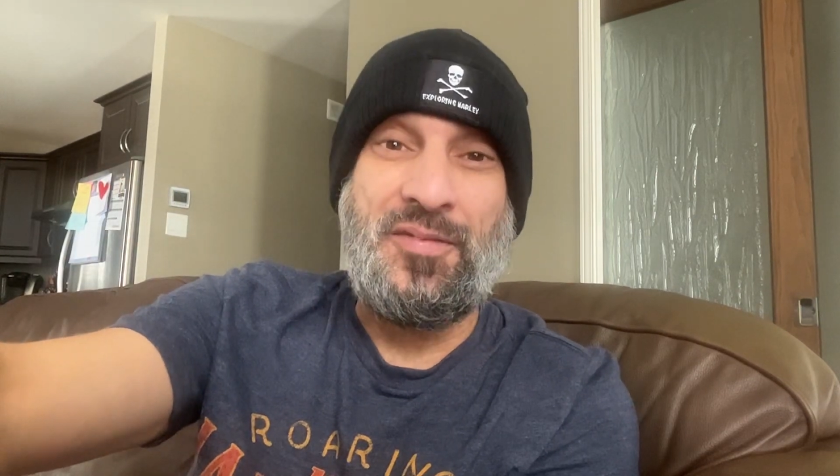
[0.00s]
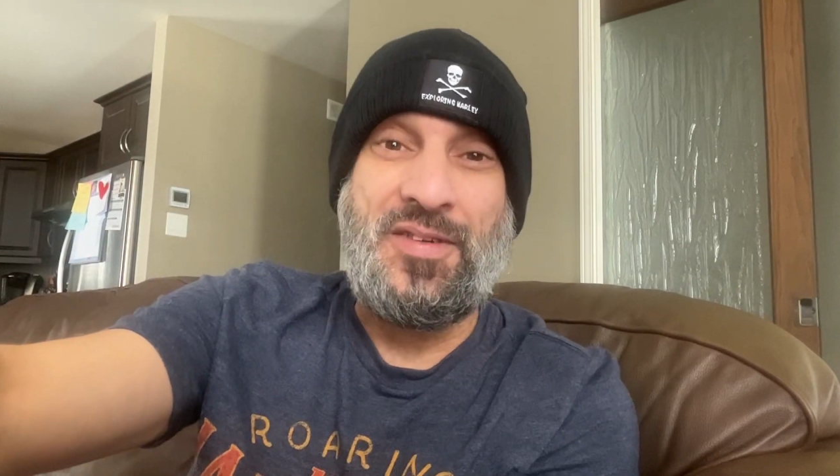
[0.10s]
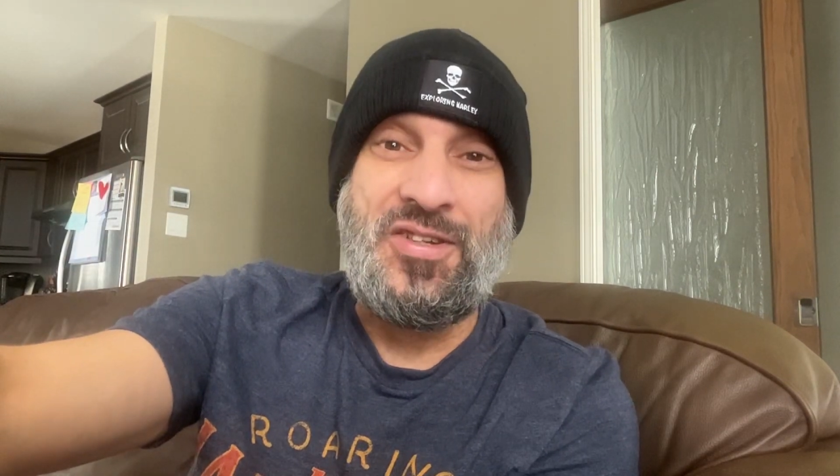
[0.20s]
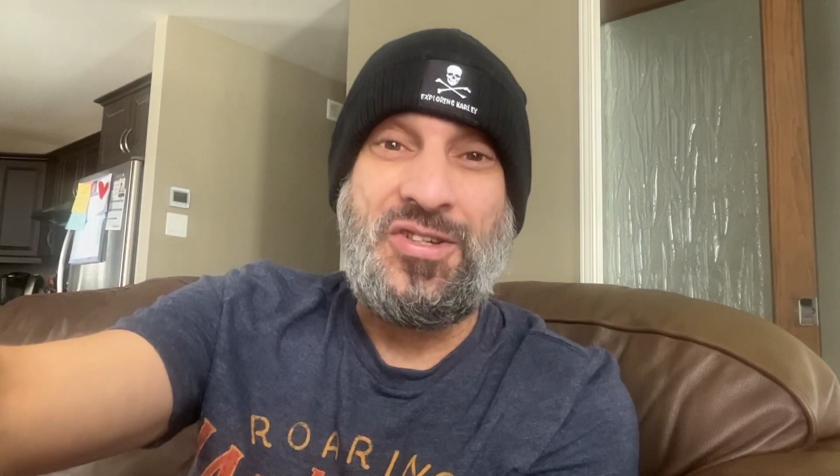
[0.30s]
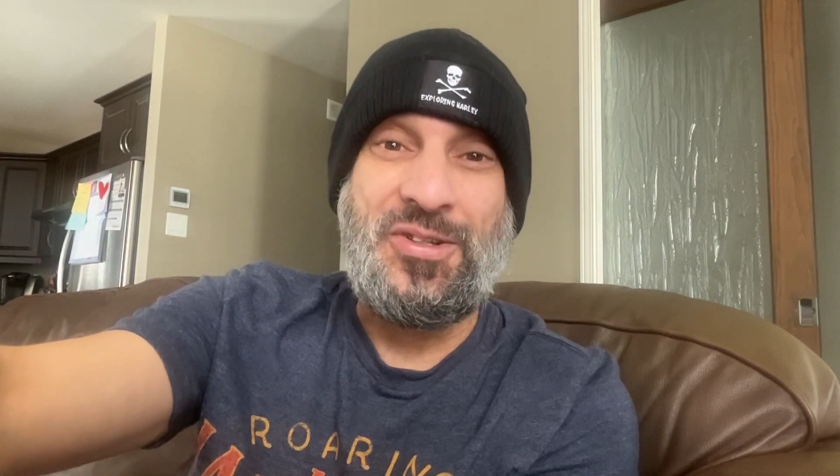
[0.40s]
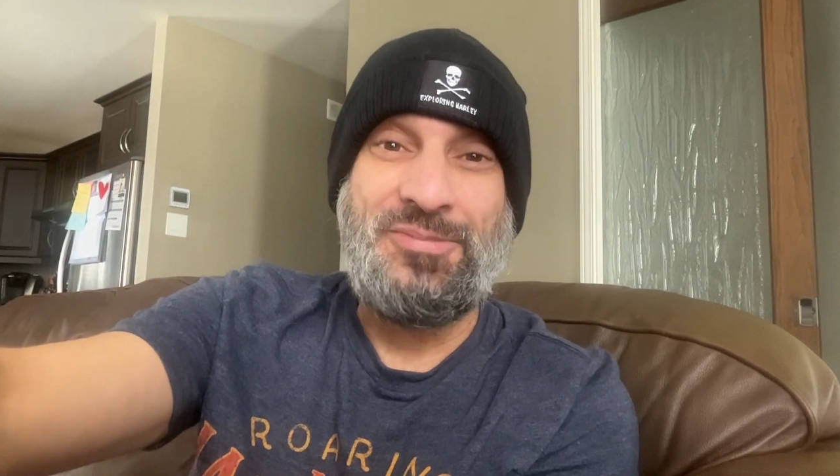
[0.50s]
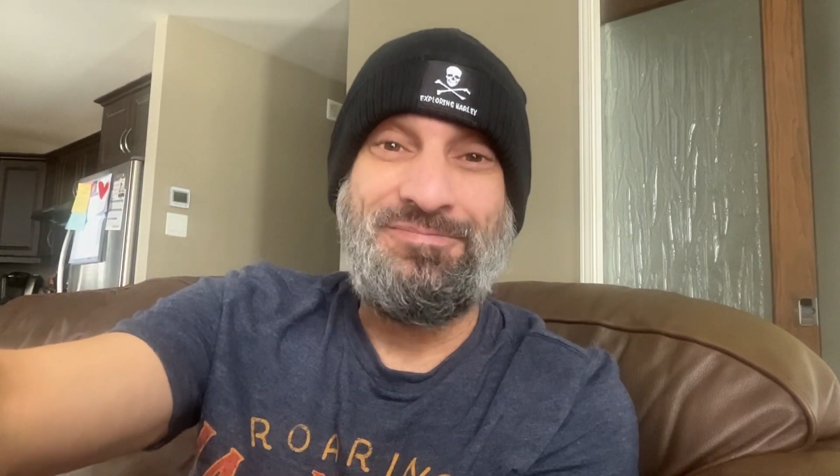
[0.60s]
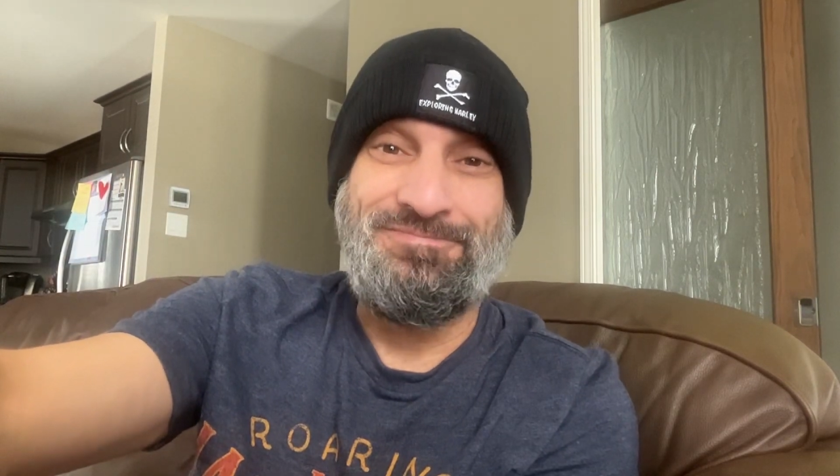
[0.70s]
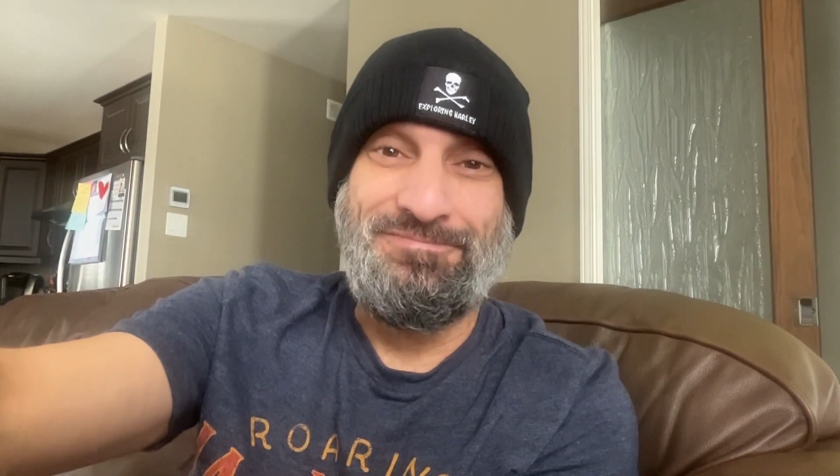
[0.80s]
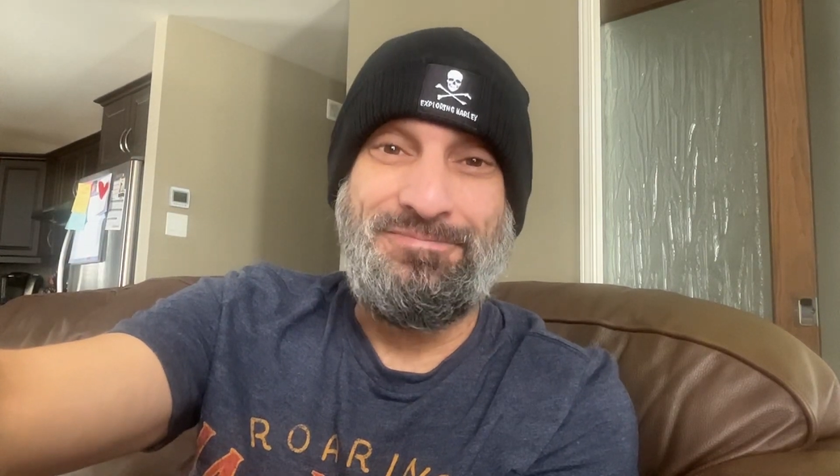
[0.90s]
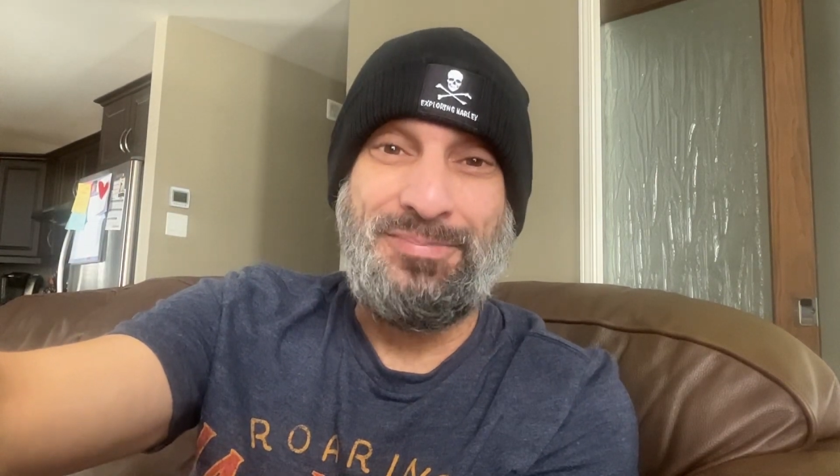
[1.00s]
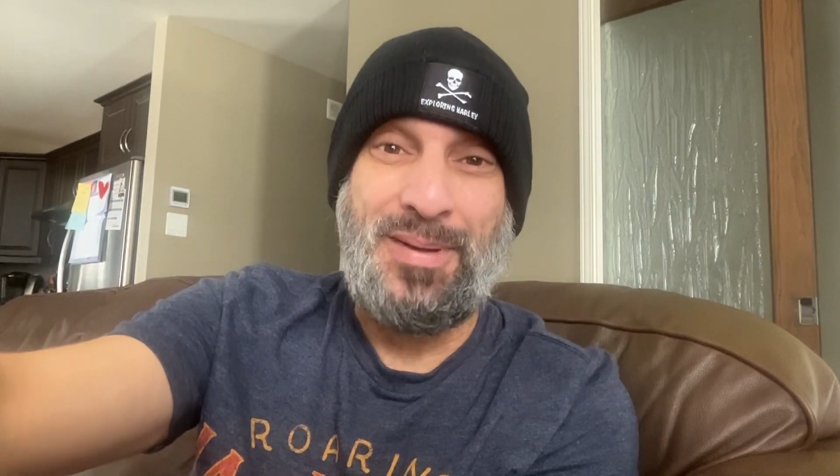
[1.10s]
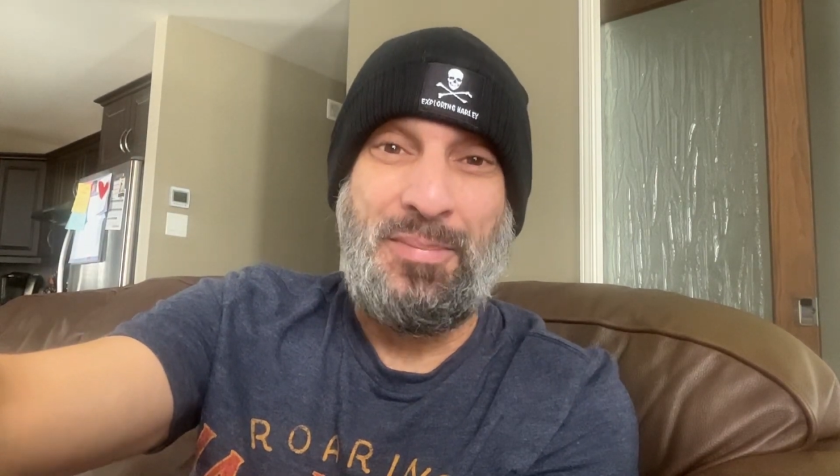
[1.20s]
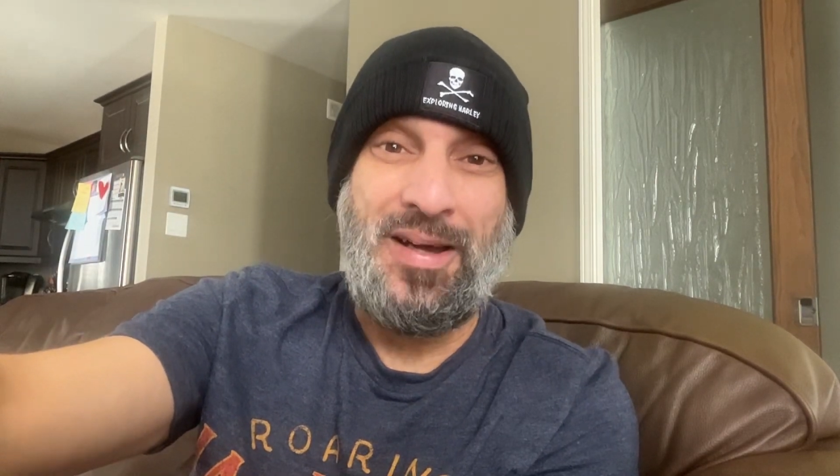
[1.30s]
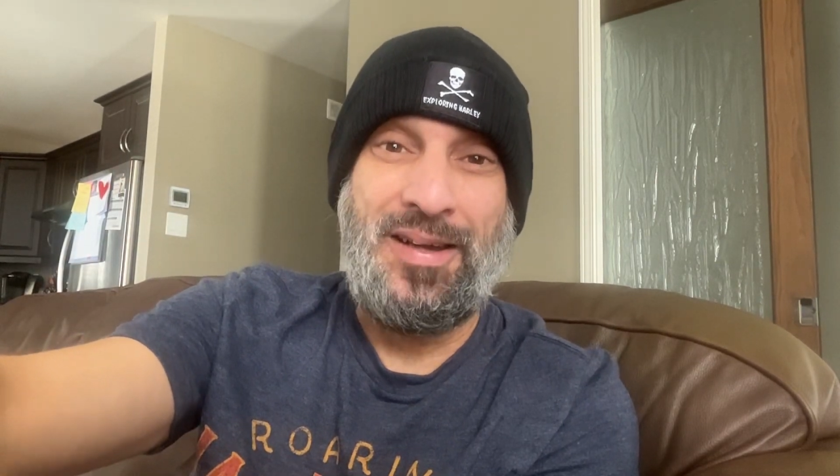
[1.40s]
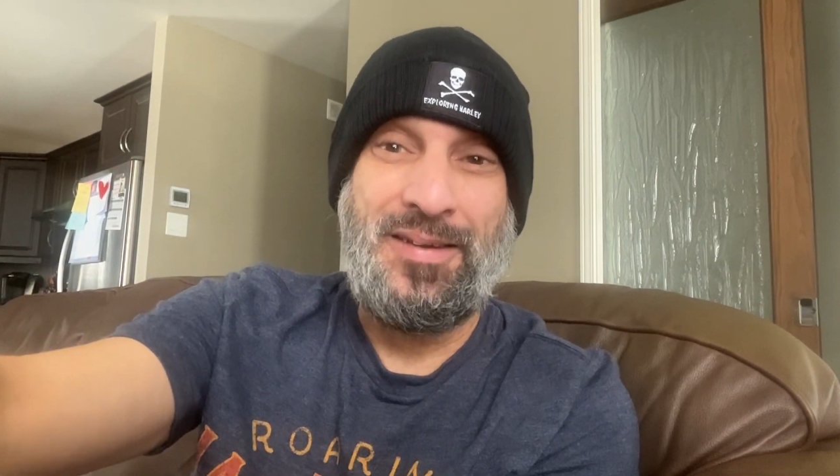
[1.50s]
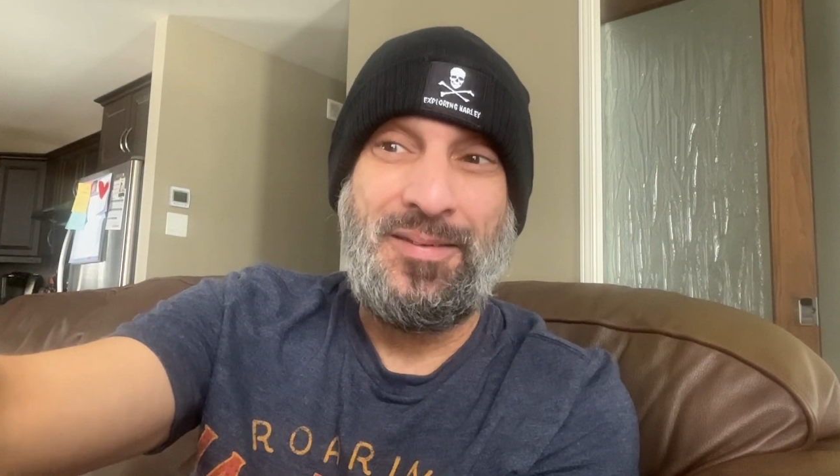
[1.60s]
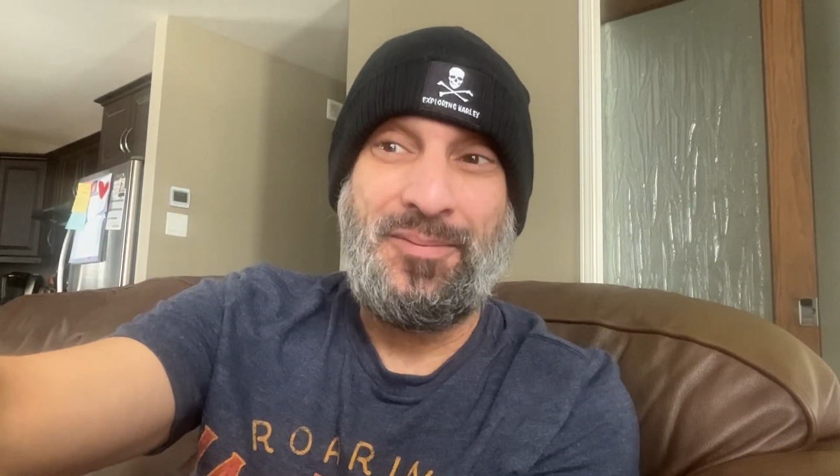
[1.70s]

adventure. Bye-bye.